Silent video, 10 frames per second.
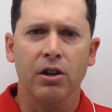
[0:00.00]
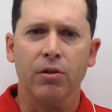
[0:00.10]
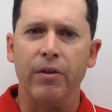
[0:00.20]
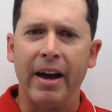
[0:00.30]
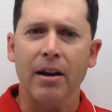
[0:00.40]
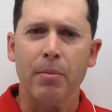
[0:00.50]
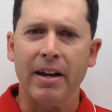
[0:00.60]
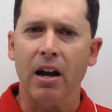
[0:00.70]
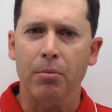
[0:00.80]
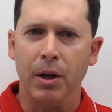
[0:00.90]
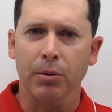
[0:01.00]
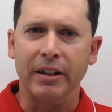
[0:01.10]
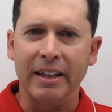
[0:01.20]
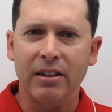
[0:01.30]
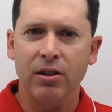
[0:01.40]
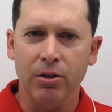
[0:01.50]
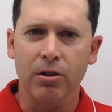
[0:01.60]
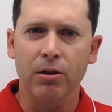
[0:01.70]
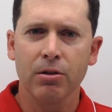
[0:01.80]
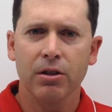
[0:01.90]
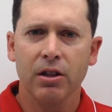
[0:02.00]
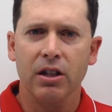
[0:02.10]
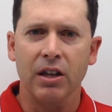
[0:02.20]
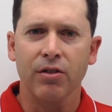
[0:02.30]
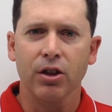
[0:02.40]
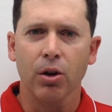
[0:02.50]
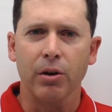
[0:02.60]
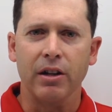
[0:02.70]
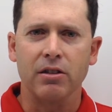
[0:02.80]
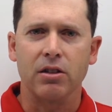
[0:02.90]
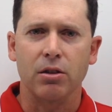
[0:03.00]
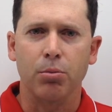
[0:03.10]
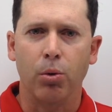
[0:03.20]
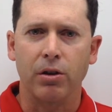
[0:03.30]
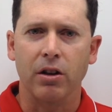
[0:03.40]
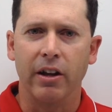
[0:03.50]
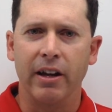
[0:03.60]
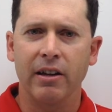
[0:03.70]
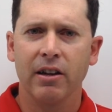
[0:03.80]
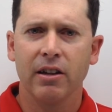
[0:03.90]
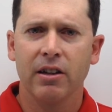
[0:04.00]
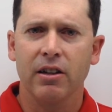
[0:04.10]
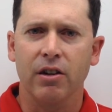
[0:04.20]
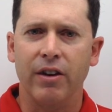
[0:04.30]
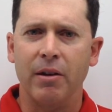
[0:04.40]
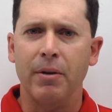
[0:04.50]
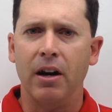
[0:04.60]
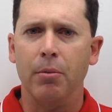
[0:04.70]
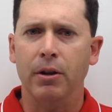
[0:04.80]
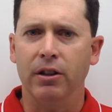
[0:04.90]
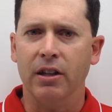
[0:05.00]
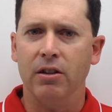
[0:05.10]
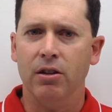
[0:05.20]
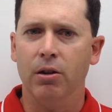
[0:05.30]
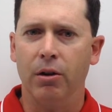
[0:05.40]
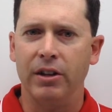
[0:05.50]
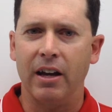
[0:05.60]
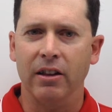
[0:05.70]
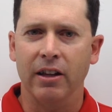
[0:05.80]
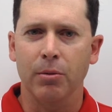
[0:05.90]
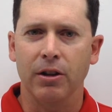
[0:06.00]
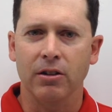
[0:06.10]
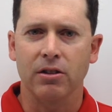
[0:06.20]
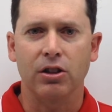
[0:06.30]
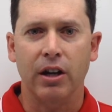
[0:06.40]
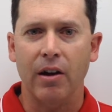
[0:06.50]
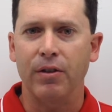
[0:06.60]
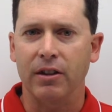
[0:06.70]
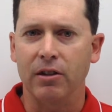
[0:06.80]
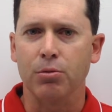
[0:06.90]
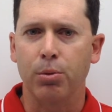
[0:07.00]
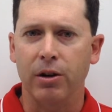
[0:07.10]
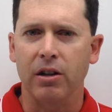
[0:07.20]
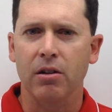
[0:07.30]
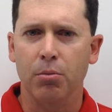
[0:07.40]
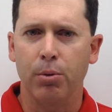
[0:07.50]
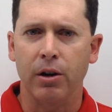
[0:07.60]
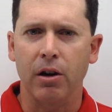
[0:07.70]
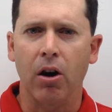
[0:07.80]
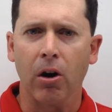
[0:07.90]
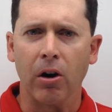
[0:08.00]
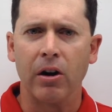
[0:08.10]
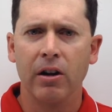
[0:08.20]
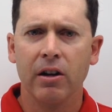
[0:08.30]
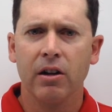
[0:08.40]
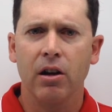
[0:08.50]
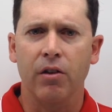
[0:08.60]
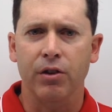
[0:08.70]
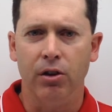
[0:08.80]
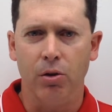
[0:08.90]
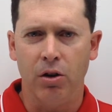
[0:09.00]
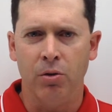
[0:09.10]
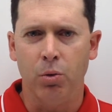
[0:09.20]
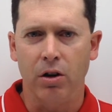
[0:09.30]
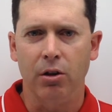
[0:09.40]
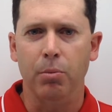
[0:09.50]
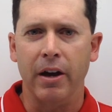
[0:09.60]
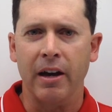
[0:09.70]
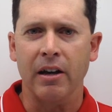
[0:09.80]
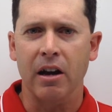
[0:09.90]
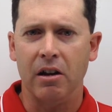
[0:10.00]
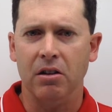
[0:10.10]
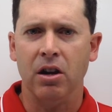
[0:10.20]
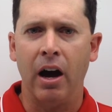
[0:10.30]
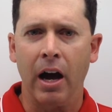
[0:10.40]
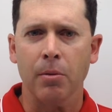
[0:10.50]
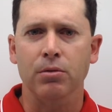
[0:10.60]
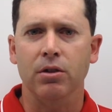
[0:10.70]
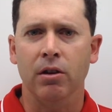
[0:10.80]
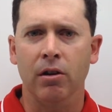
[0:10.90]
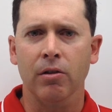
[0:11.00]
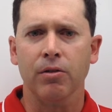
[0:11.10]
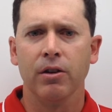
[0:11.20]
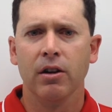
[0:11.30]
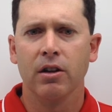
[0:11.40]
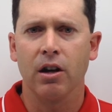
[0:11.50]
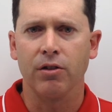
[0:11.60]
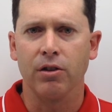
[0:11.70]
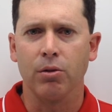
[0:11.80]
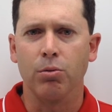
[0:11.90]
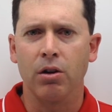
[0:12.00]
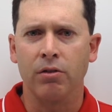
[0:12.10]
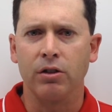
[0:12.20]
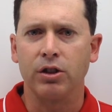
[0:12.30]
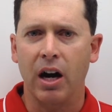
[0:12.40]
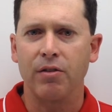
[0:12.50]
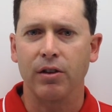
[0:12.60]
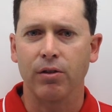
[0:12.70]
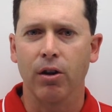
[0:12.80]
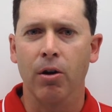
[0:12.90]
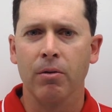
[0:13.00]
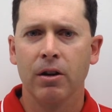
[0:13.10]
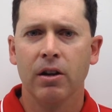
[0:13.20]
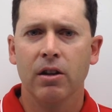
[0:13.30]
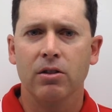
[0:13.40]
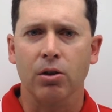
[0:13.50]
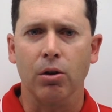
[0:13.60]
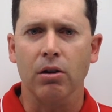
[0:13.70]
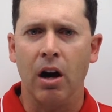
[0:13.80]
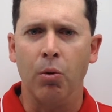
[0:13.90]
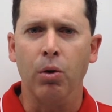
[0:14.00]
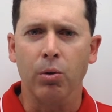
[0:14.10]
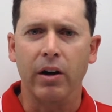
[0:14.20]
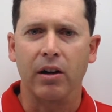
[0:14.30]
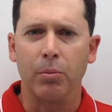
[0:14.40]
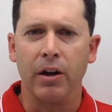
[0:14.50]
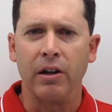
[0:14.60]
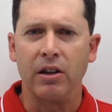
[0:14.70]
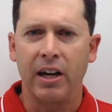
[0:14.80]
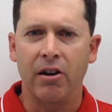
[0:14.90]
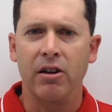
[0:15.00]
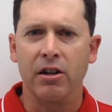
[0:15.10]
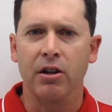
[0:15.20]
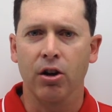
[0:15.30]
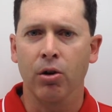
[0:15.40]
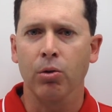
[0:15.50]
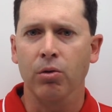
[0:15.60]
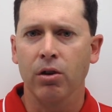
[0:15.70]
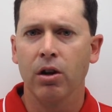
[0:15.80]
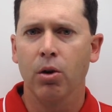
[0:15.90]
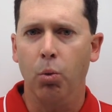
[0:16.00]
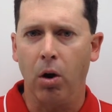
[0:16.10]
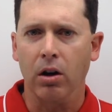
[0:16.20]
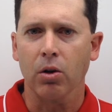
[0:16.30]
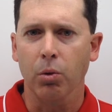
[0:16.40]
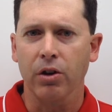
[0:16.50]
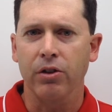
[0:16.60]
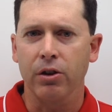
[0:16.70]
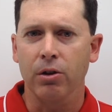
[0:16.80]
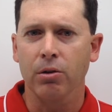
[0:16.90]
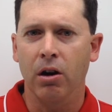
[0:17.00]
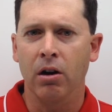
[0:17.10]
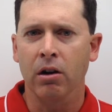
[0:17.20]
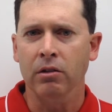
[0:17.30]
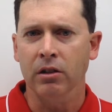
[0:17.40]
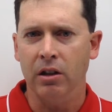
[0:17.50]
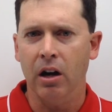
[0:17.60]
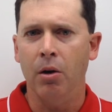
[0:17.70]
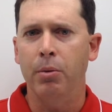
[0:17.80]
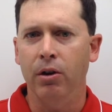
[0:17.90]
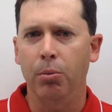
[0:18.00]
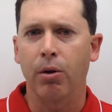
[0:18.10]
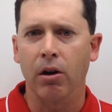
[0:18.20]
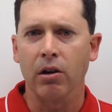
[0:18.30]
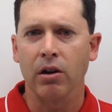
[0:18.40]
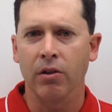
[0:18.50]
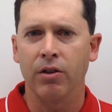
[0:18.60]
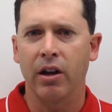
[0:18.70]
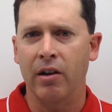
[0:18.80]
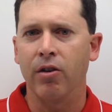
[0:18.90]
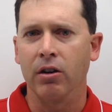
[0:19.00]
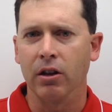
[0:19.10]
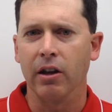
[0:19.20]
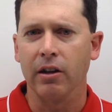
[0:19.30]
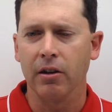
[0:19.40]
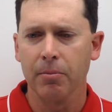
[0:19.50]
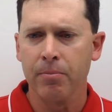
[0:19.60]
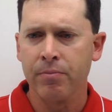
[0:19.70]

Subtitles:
Your van may not be able to get to you, even though it is a supported leg. Your van may not be able to get to you on that leg because the traffic is pretty hard if you're in one of the main times of the traffic flow. So I would recommend carrying your own water with you on the uphill part of the Avon leg.